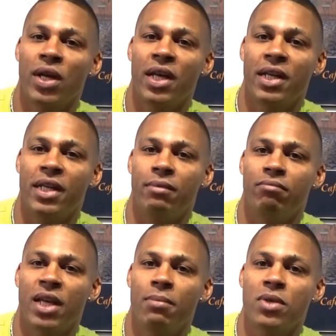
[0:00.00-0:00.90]
ahead and
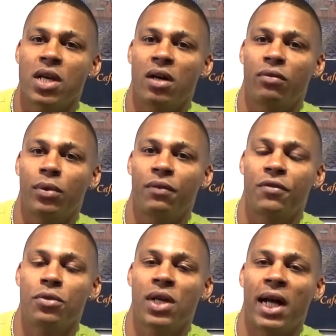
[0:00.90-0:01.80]
hit me off with a
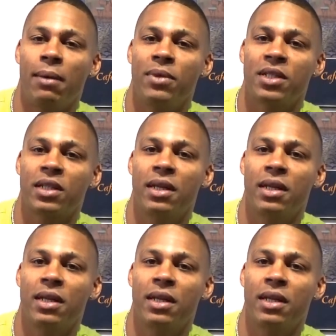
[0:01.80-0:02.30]
few comments.